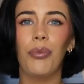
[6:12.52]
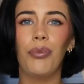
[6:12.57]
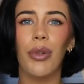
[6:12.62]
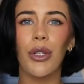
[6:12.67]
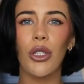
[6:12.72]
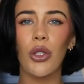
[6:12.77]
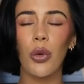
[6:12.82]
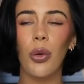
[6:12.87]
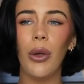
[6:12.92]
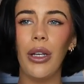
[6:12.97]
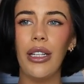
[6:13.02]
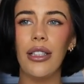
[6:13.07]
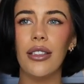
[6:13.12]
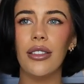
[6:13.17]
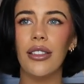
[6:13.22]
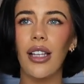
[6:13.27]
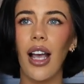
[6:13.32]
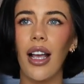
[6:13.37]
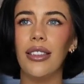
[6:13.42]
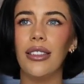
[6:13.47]
between
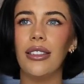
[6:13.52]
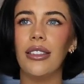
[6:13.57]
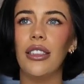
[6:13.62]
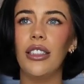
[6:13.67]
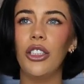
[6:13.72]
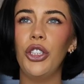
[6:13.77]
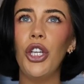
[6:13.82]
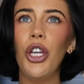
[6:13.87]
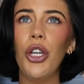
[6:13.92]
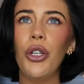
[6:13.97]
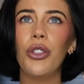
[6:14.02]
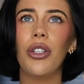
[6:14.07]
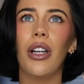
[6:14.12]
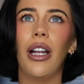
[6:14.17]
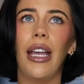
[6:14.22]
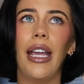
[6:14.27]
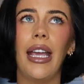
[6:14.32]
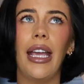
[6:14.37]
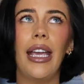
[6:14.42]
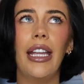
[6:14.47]
size,
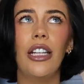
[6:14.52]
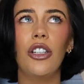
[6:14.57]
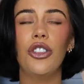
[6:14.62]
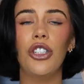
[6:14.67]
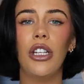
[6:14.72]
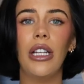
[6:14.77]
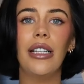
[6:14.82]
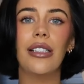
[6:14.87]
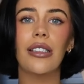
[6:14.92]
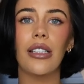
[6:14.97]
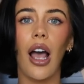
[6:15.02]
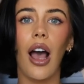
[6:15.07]
usually in jeans,